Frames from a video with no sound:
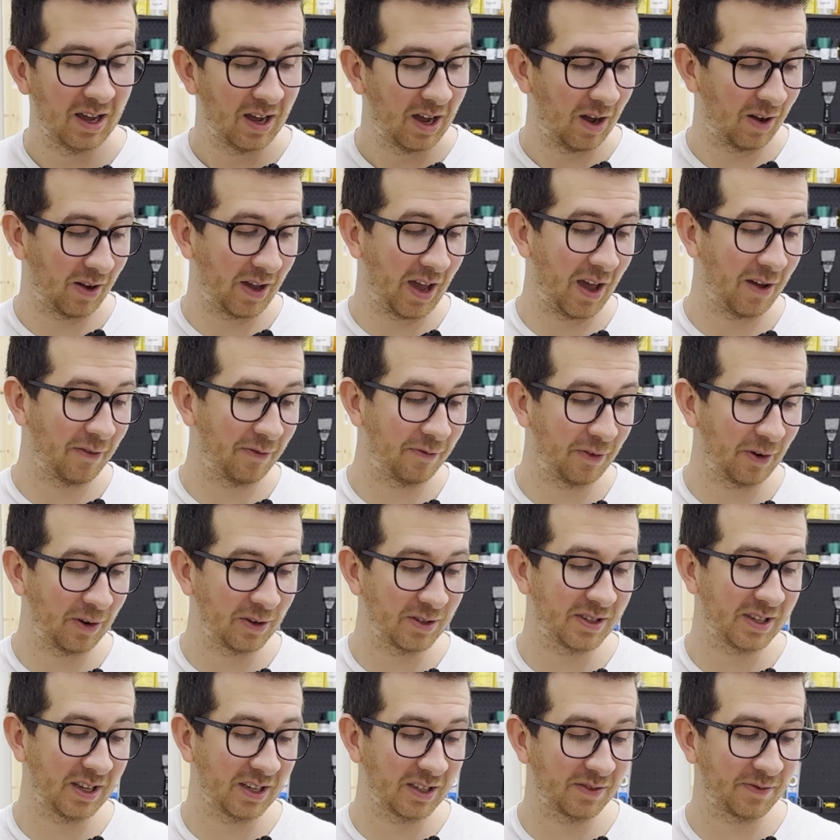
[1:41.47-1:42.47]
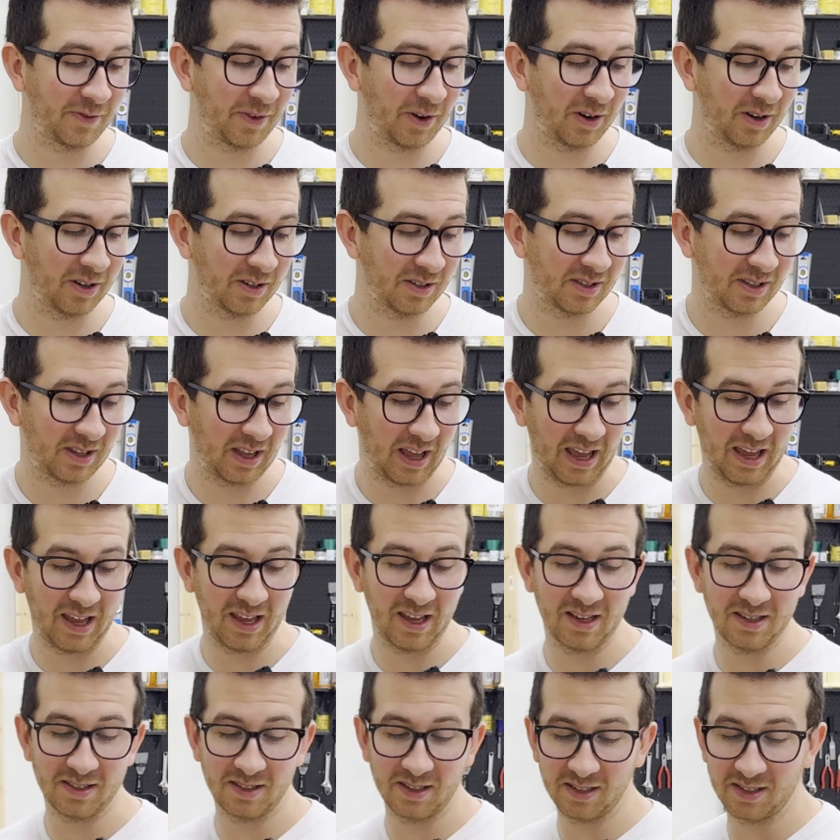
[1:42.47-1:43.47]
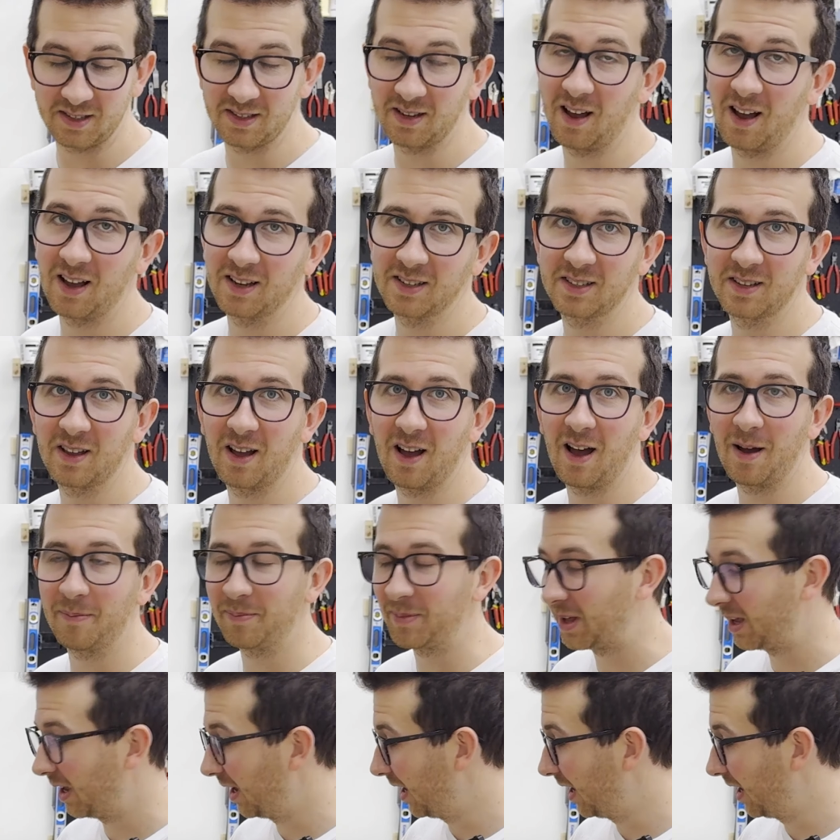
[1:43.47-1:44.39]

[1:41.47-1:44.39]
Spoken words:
Okay, first things first is the SawStop.